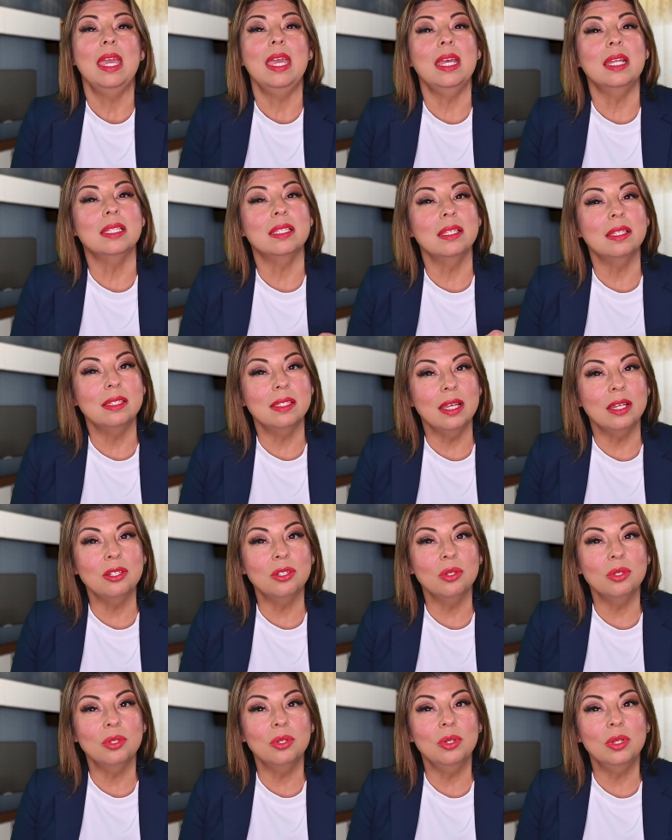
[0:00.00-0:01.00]
It's
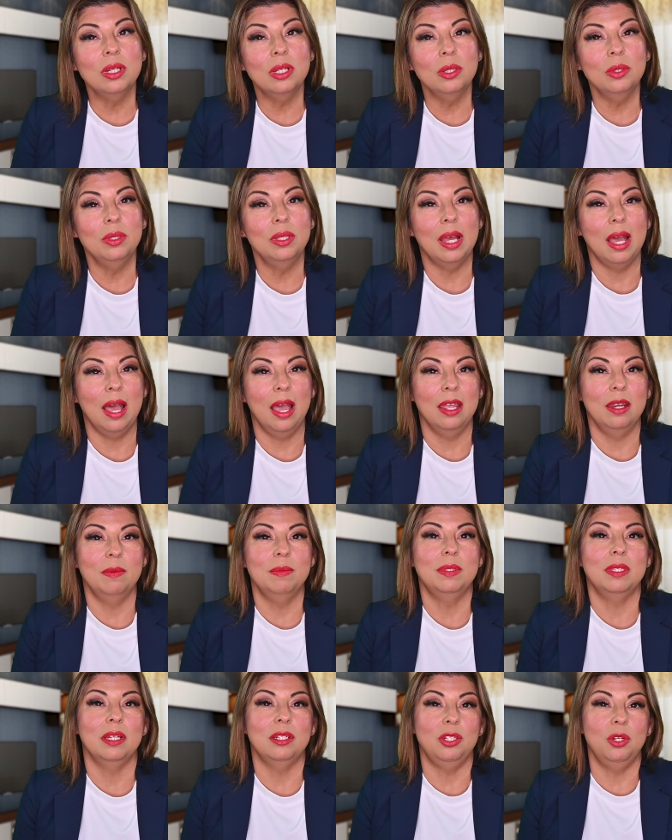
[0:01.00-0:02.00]
essential to include the
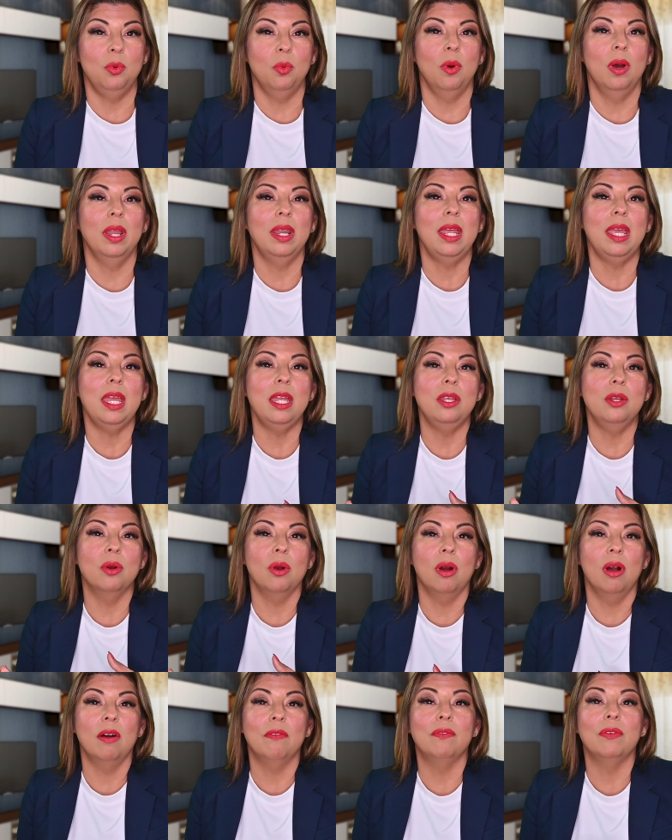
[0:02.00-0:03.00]
items that you want in
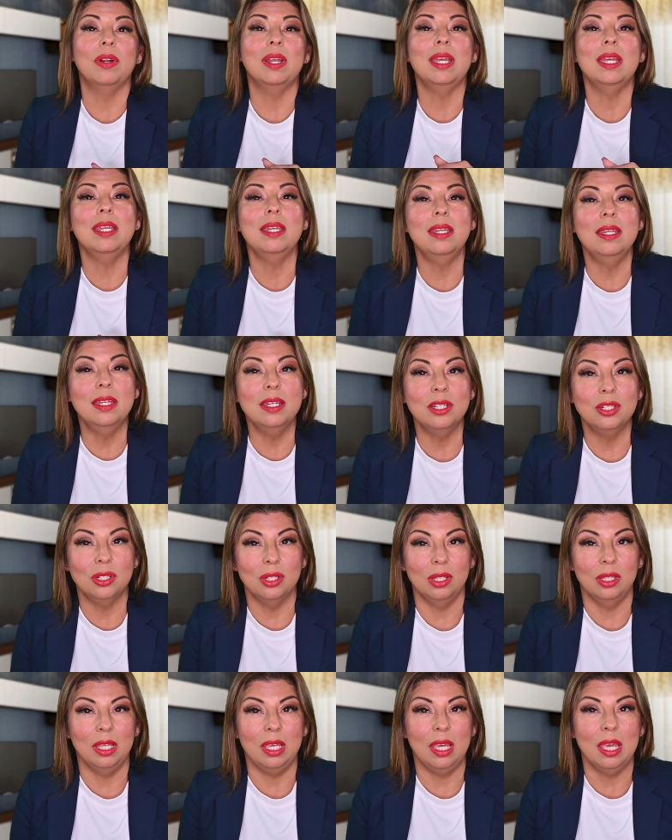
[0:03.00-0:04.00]
your offer
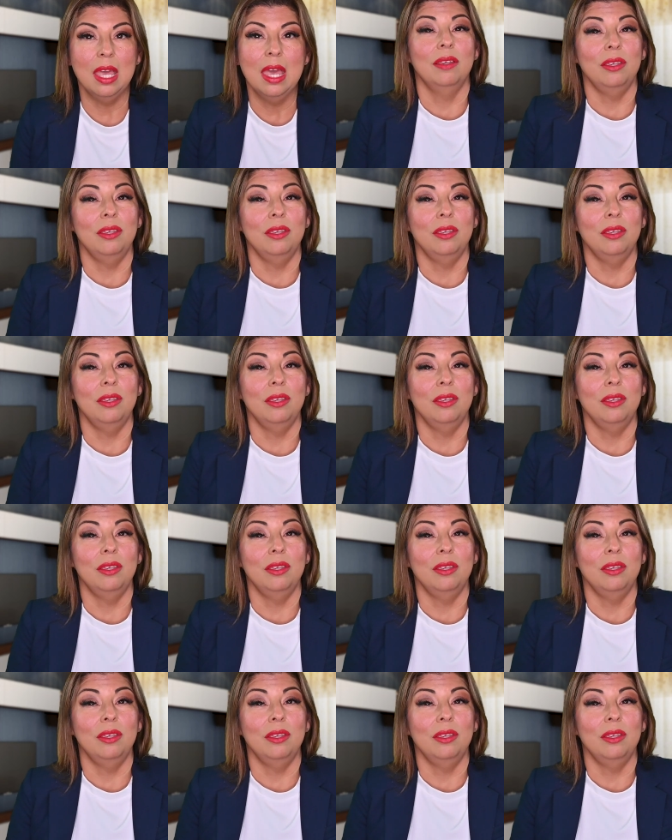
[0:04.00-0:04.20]
initially.